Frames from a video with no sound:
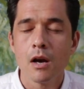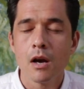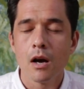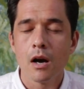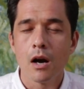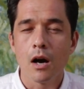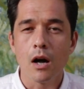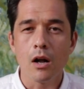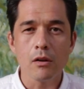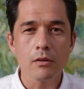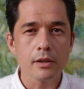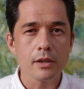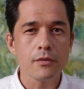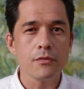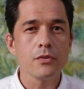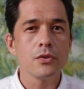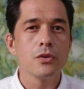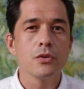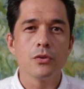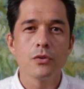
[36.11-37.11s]
I'll give
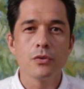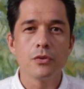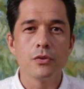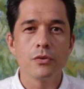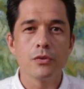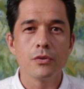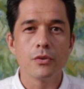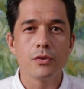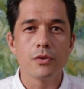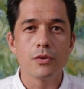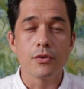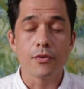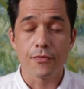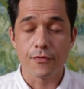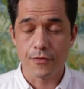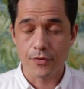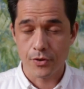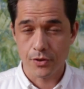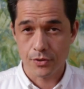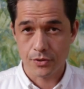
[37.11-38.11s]
you the
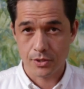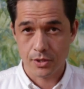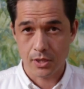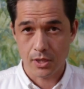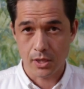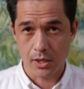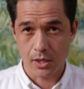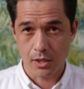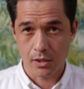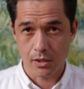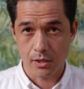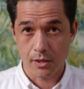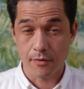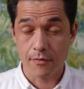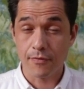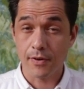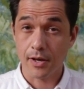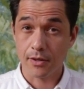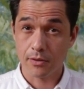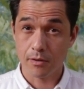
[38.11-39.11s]
first key, in
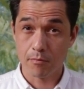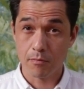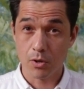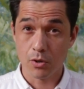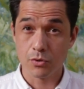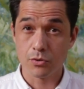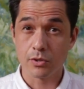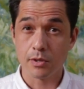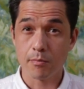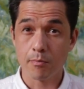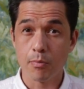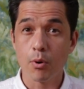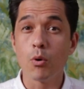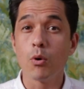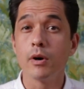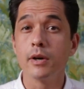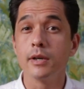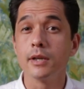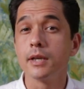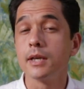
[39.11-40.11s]
fact the most
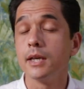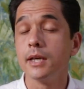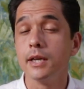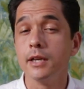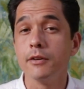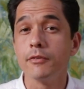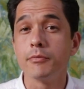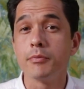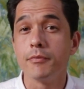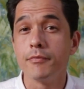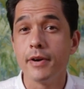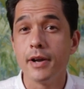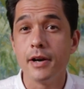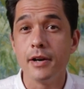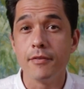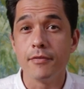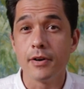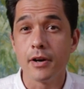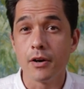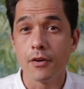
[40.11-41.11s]
important key of preventative
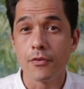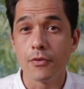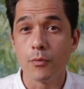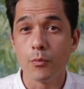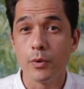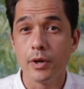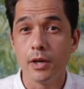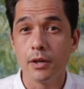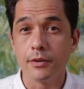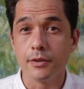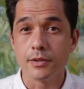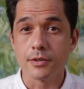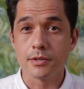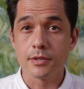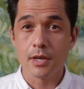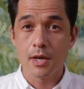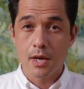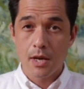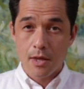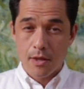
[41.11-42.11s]
health and wellness.
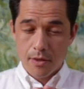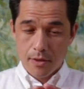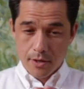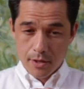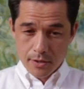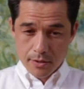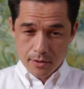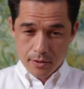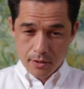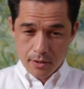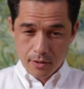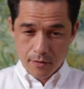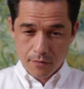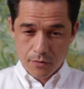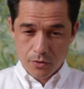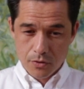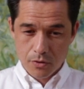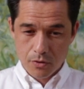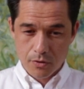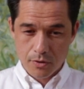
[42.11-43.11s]
This gives
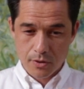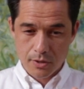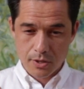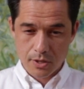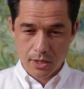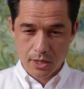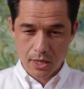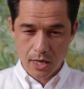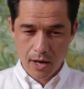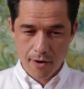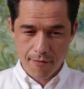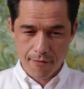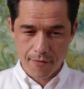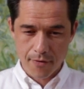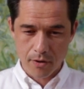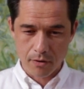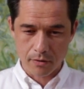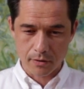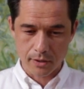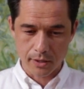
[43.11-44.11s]
you the
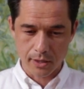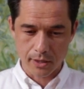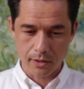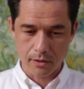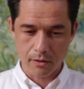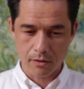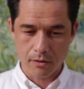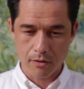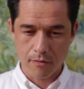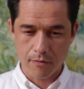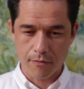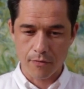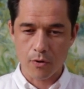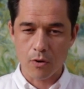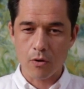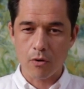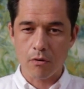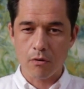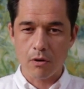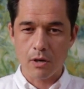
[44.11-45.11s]
scaffolding for
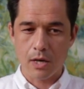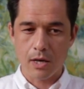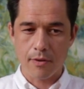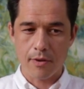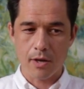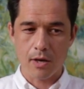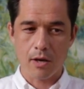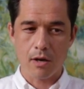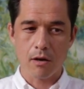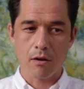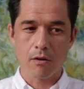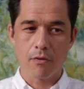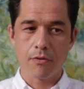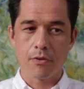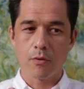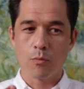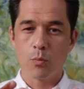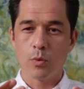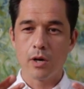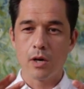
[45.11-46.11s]
all other health and
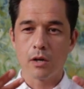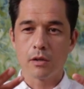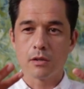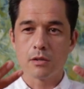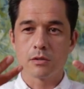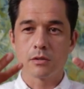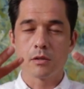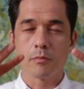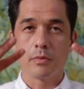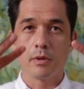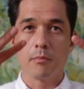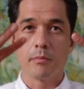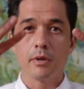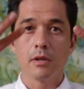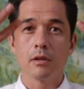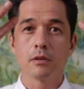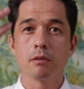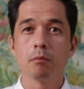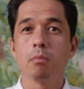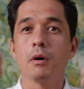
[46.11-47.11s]
wellness to be built
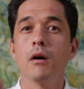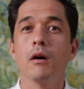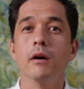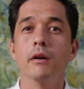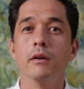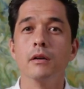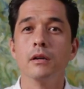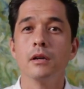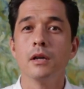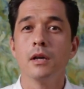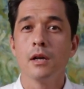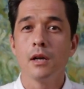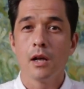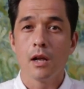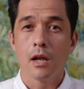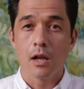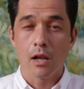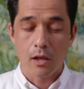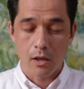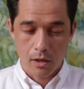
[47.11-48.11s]
upon,
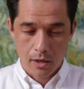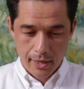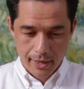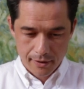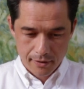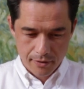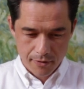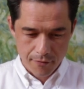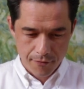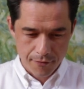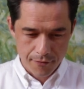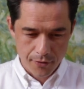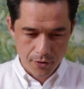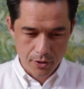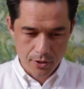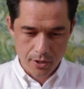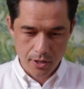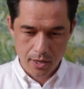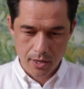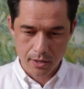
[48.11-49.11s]
like the
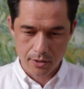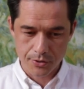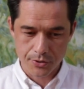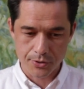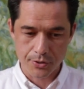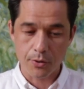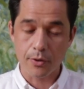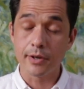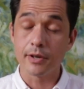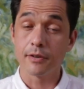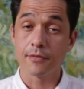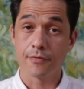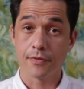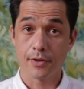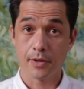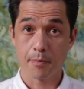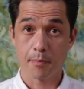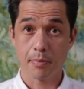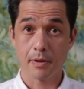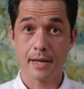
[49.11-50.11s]
fertile soil for the
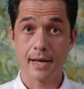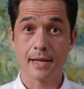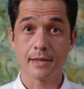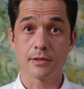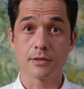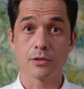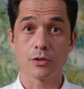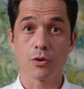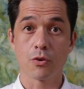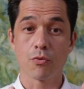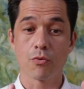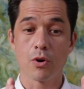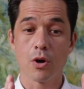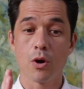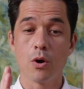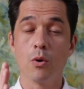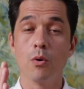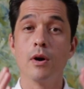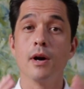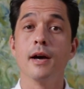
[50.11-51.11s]
plants to
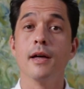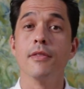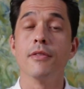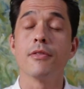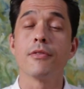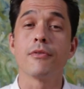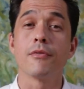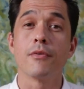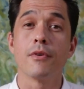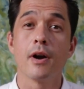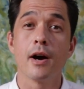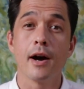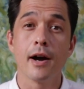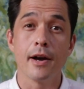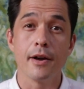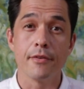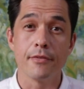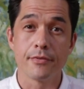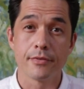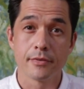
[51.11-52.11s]
grow and thrive.
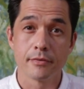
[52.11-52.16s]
